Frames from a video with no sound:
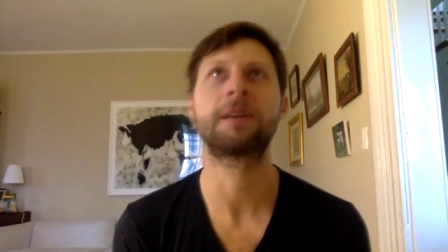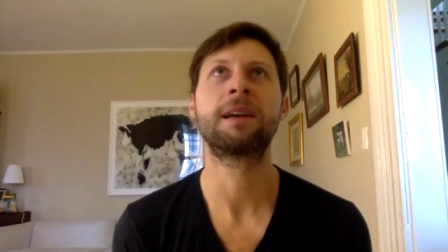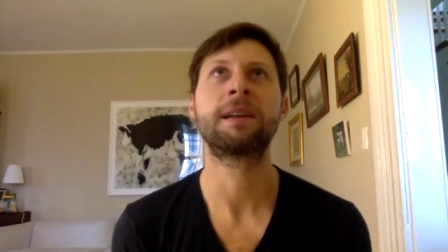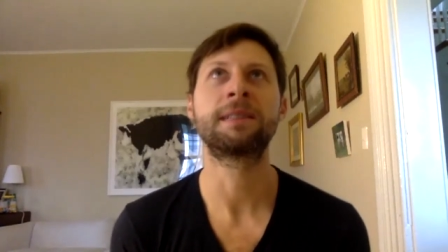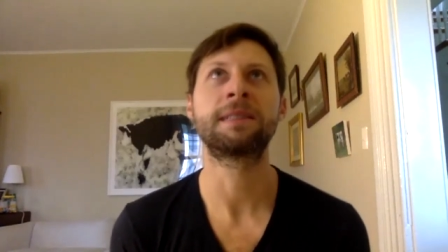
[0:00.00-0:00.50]

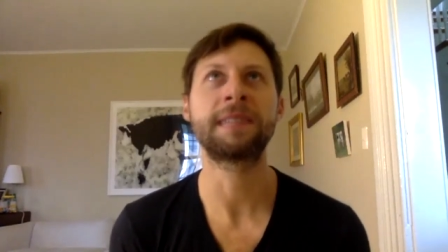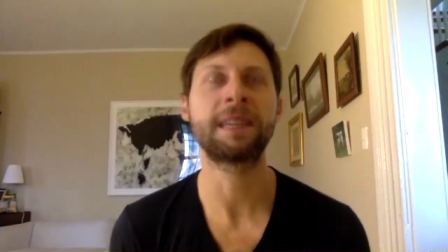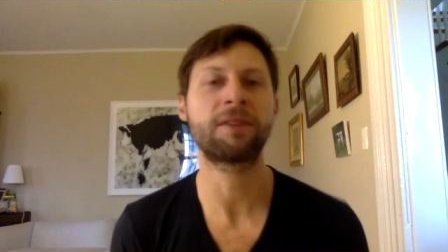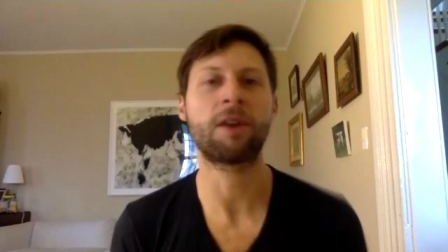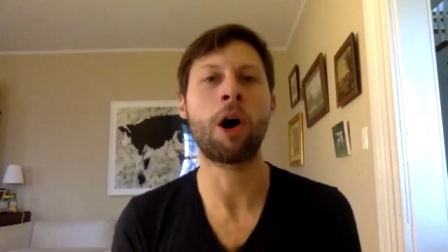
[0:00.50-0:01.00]
to see
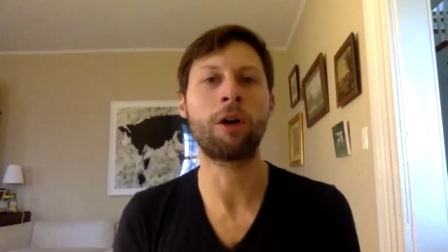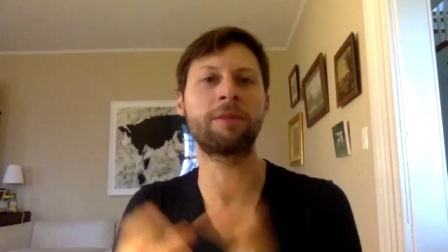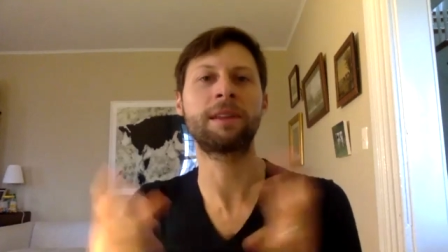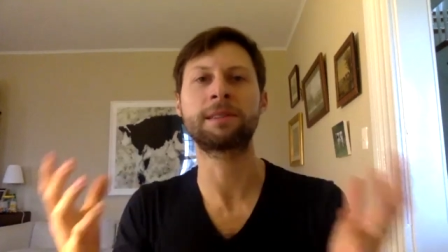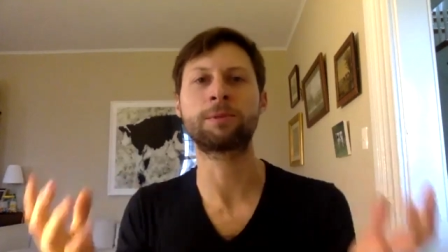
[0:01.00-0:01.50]
if all
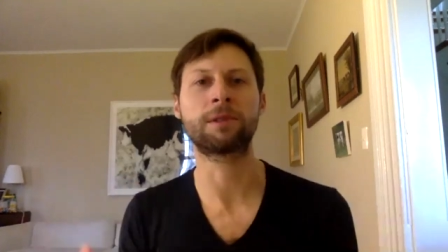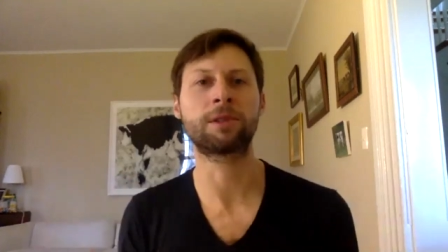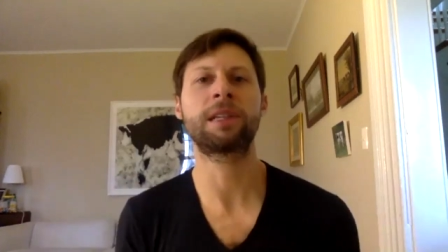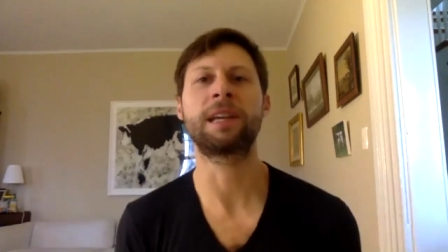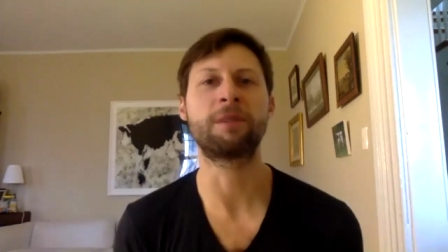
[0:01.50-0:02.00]
of this
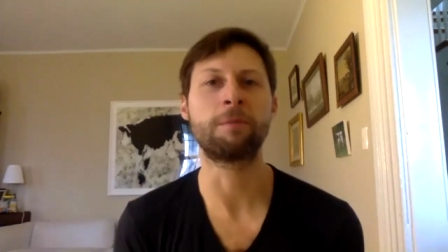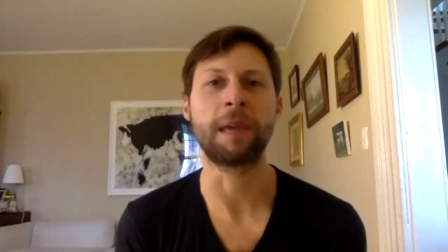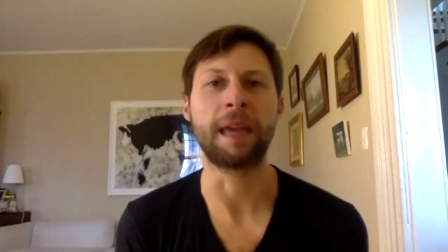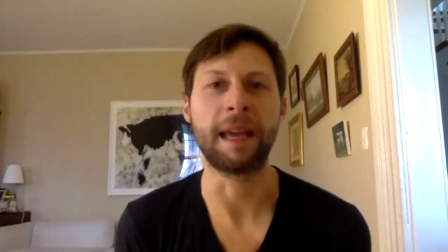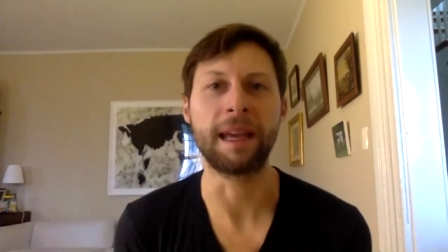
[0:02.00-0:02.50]
could even
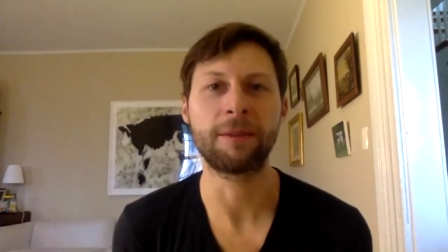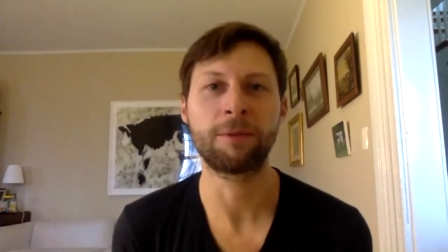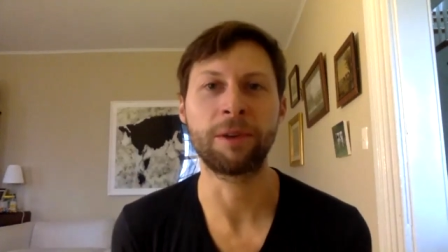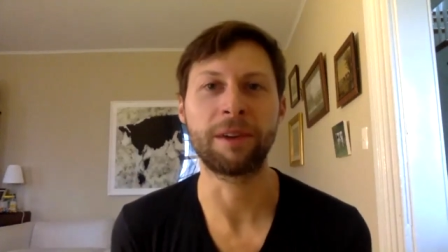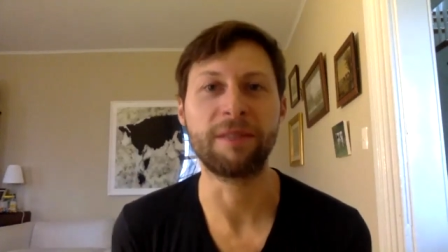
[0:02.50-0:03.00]
be
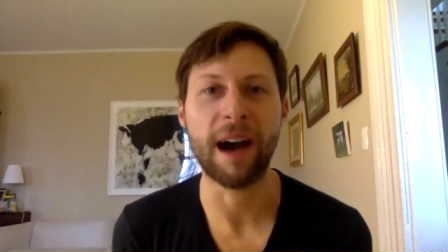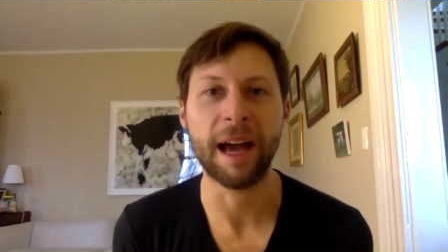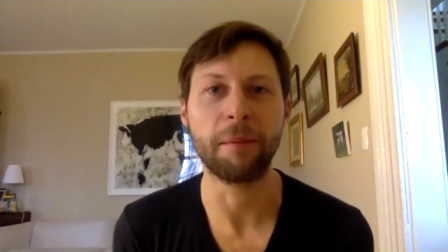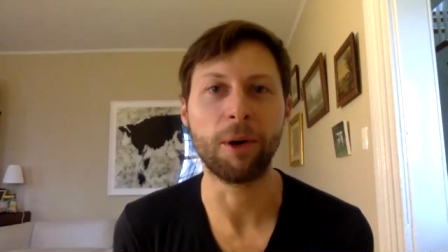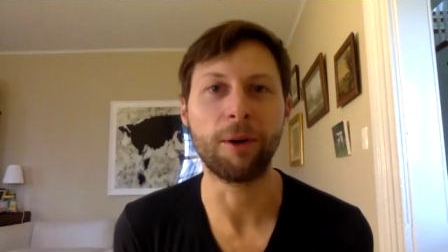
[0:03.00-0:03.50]
really
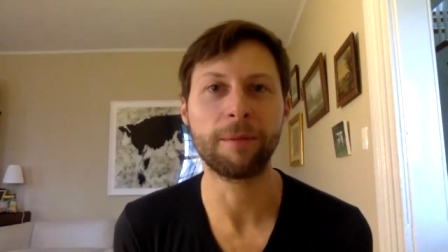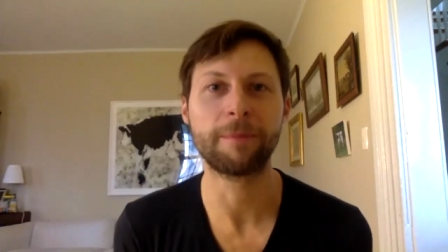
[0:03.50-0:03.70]
viable.